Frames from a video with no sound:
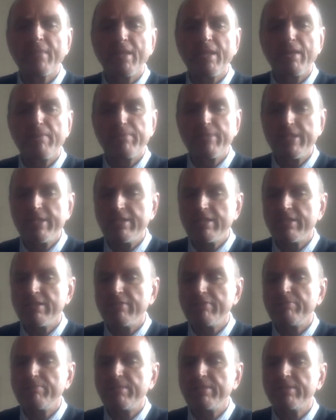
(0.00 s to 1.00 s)

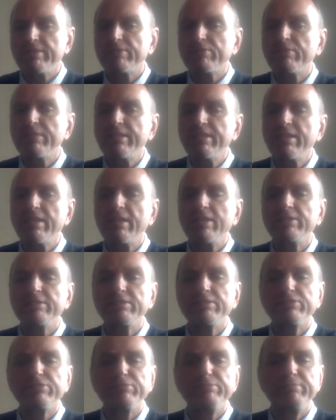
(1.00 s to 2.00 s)
Appreciative but discreet
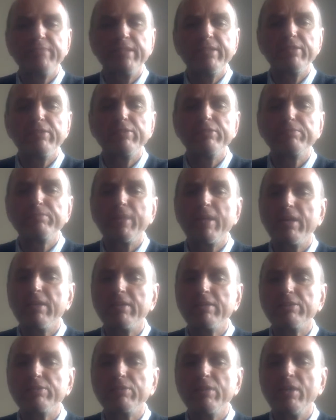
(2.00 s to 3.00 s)
glances from men whose
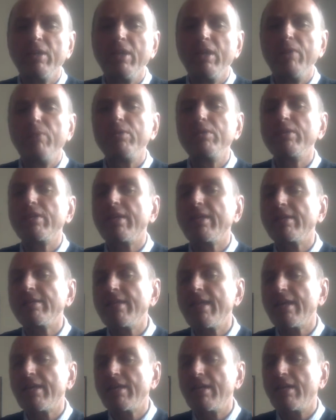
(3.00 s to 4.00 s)
partners were looking in
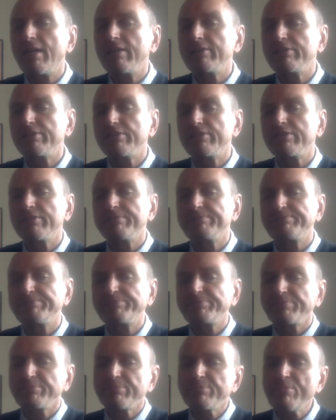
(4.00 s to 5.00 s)
their glasses
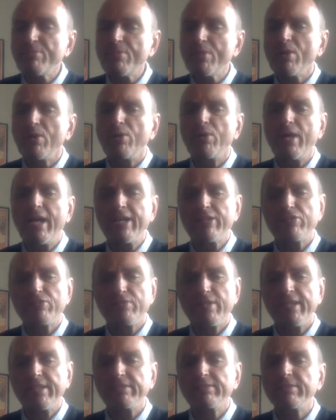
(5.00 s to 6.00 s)
or
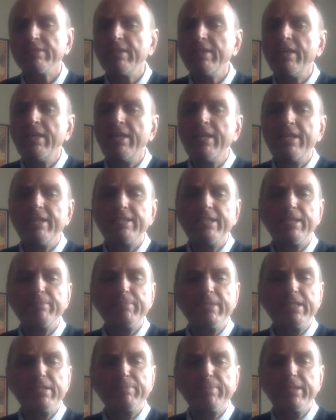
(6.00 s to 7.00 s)
ashtrays led
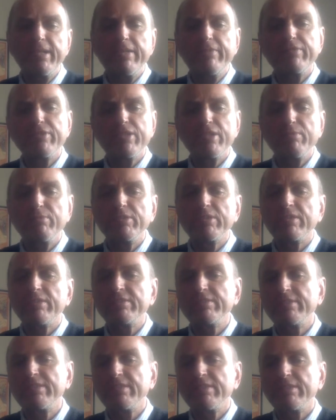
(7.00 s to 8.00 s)
me to believe she was
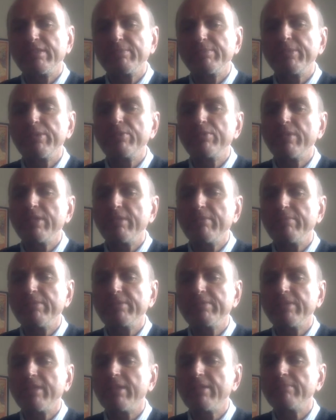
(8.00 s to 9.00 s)
considered a beauty in
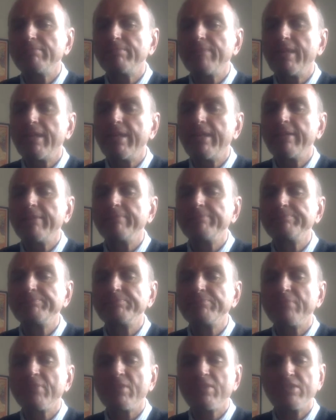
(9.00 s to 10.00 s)
Poseidon Bay.
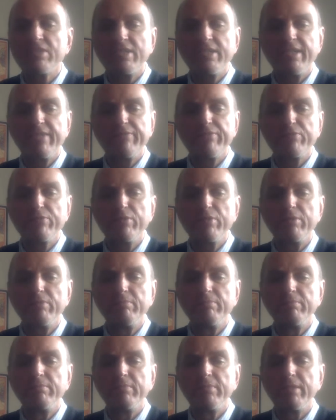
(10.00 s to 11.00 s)
She left the room.
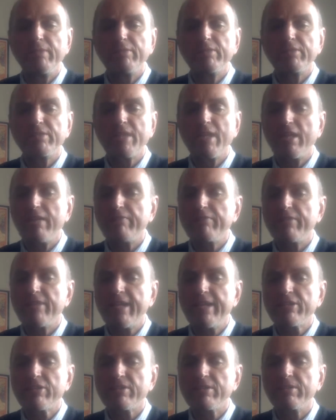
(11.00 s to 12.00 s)
It was time for
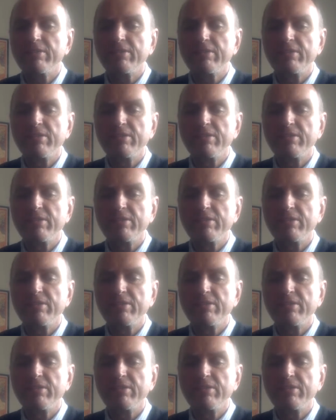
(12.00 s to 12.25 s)
action.